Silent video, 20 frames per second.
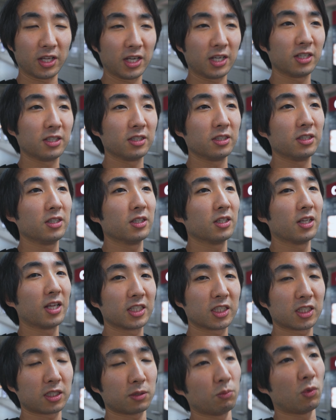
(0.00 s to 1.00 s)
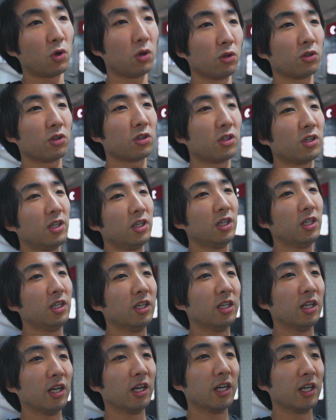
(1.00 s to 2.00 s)
the 80D and a lot smaller.
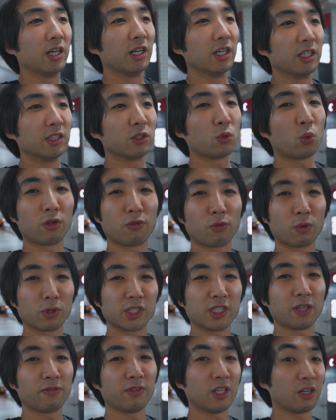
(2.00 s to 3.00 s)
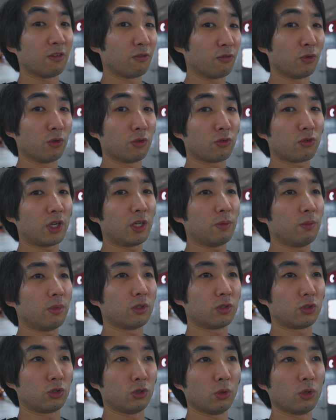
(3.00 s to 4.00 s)
24-70 on full frame,
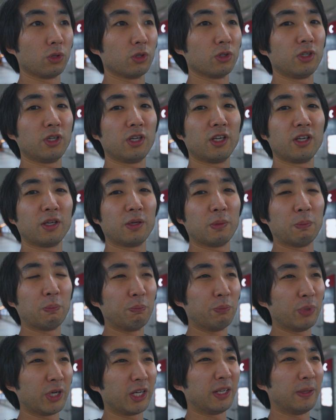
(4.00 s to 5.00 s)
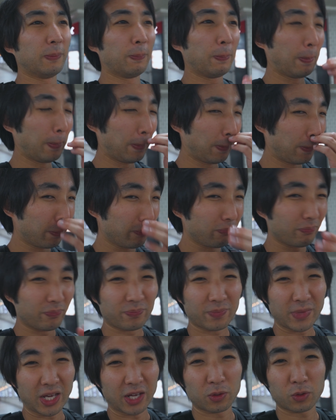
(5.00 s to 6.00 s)
so good. But
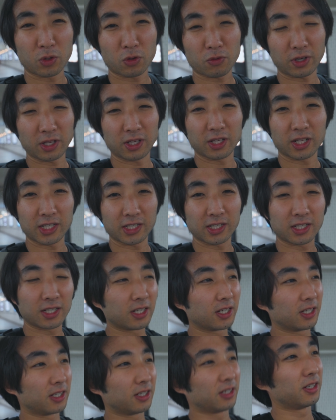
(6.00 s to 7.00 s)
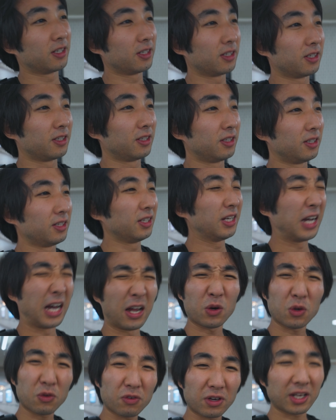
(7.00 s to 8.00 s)
I don't know if I like
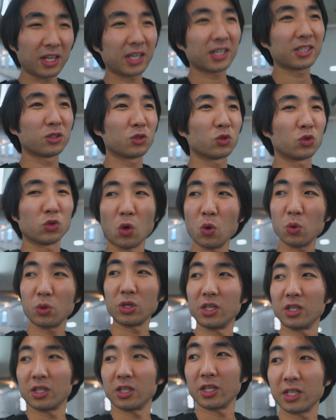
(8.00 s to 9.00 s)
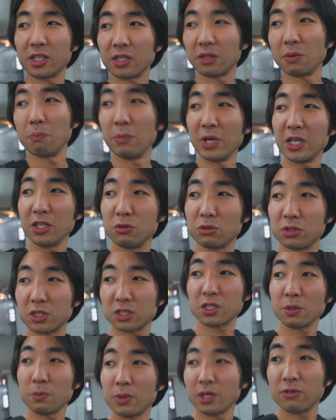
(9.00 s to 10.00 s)
Sony. Like the menu
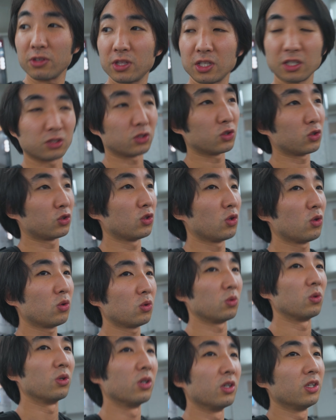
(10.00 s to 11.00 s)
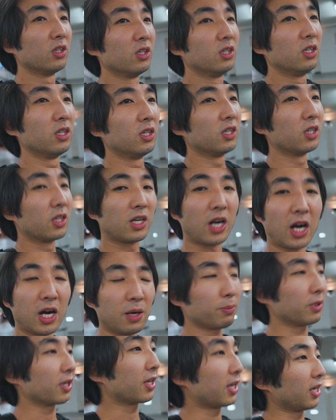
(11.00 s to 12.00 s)
system and everything is so
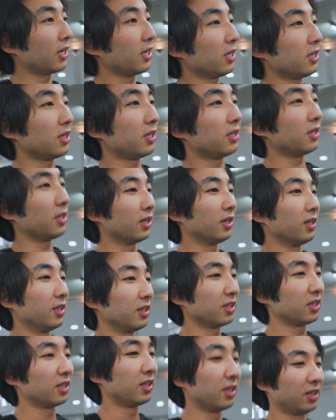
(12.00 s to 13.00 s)
complicated, and